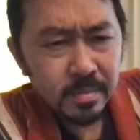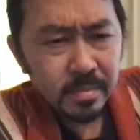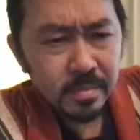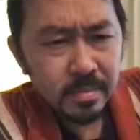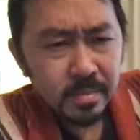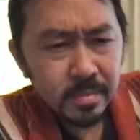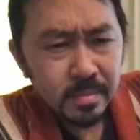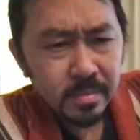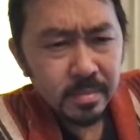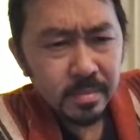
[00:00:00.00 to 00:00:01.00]
you told your
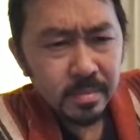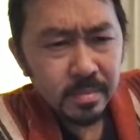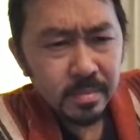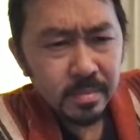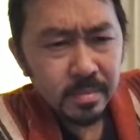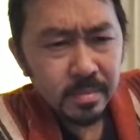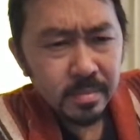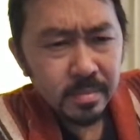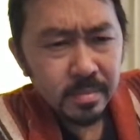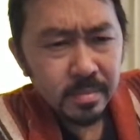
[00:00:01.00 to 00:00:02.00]
mom that you
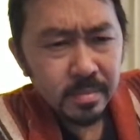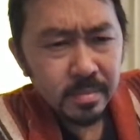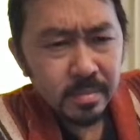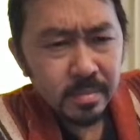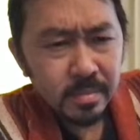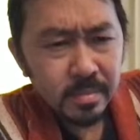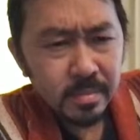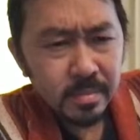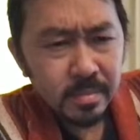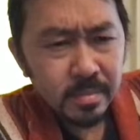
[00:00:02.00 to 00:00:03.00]

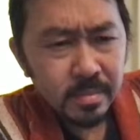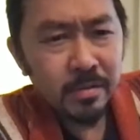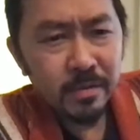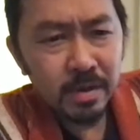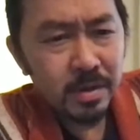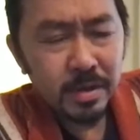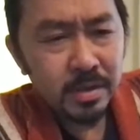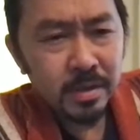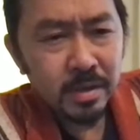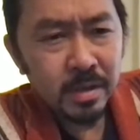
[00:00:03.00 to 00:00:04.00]
would store her
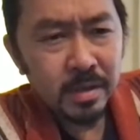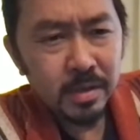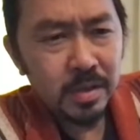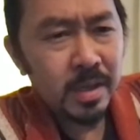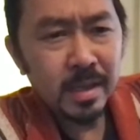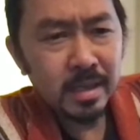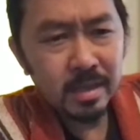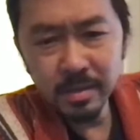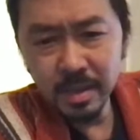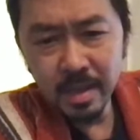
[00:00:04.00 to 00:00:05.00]
furniture until she got
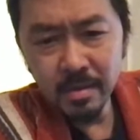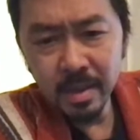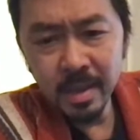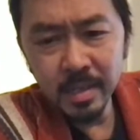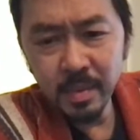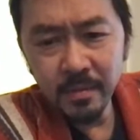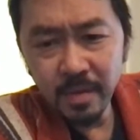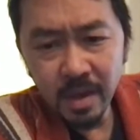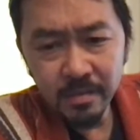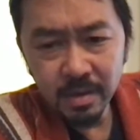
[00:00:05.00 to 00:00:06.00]
settled down, and it's been
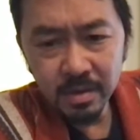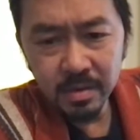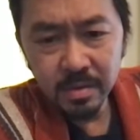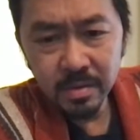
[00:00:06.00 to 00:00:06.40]
5 years.